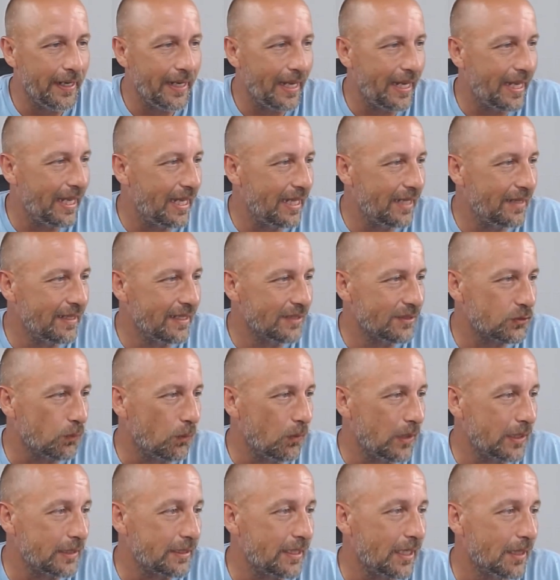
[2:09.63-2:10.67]
and this
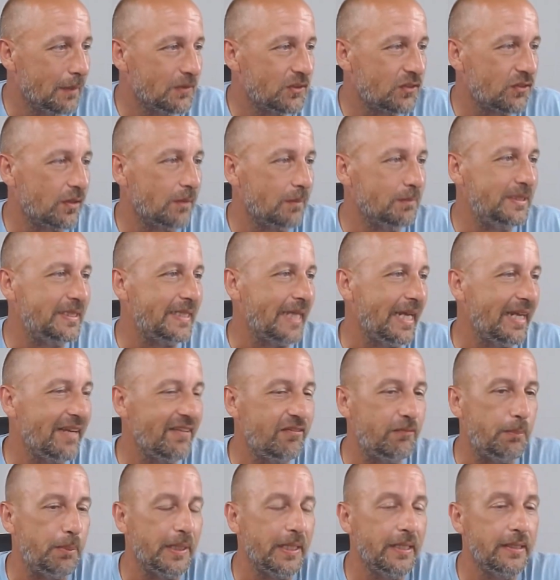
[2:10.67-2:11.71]
one comes from
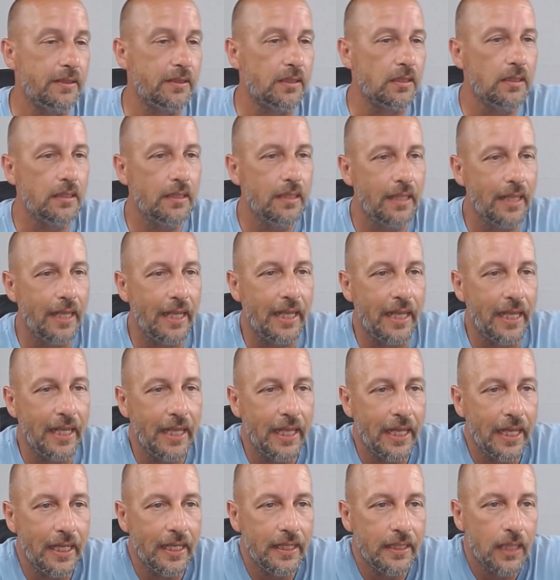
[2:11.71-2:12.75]
Dave Bender,
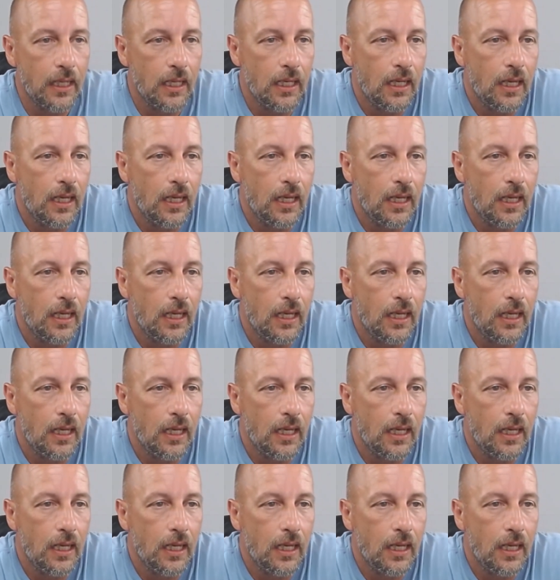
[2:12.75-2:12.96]
and